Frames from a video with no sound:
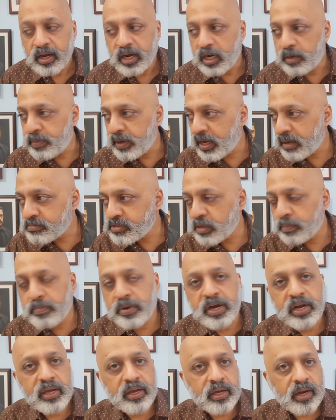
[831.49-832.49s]
It becomes a
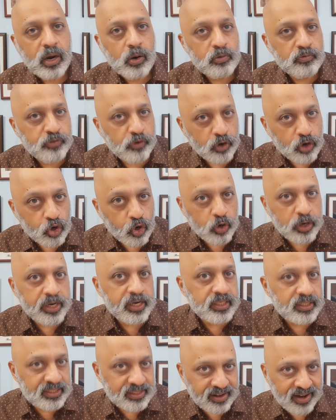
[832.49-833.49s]
breeding ground for
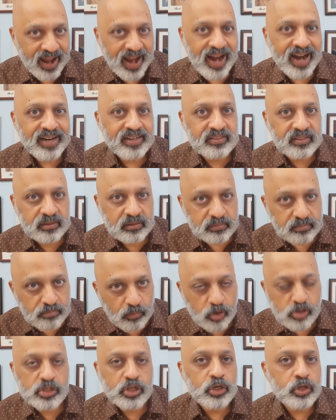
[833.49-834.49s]
rodents, rats,
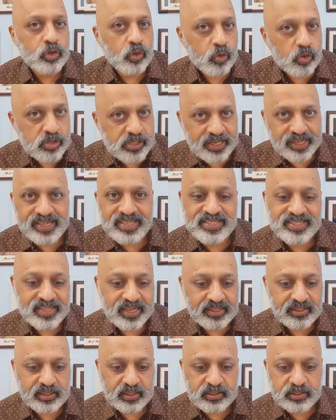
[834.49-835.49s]
mosquitoes,
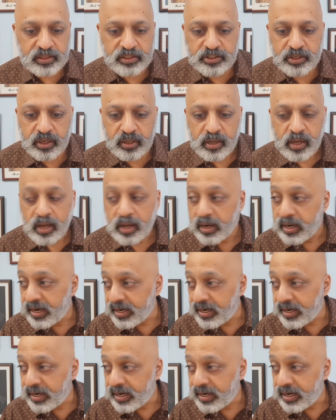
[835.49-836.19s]
insects, etc.